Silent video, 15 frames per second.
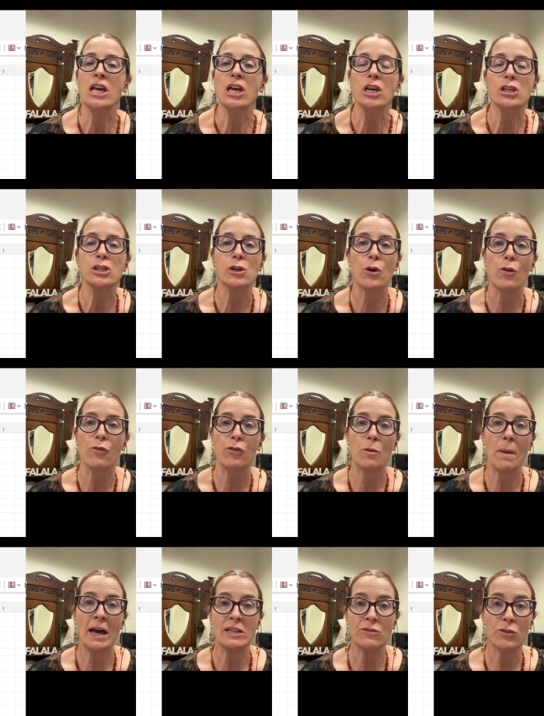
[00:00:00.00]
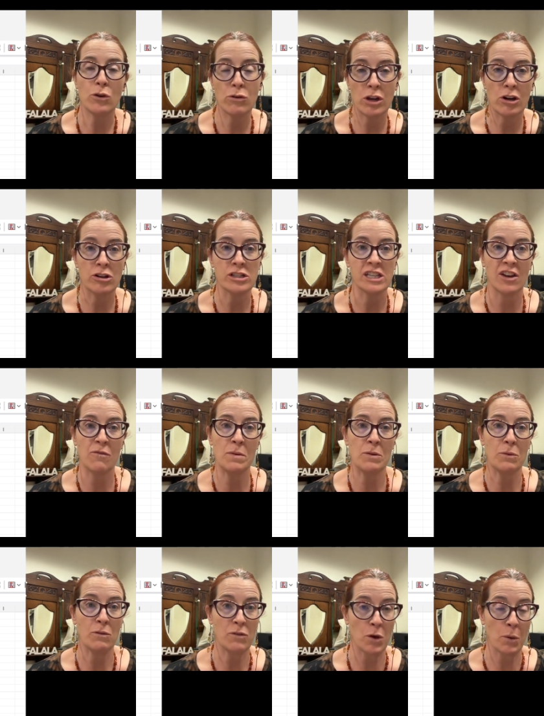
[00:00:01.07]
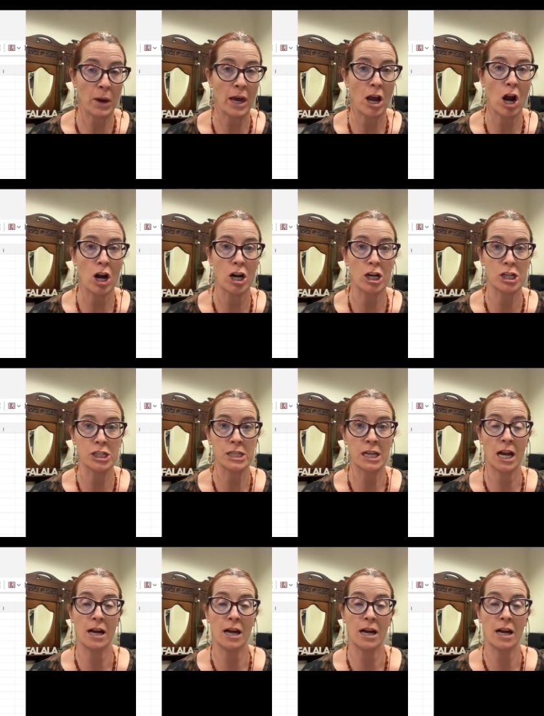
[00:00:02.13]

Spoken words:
So for the past few years, I've been reviewing our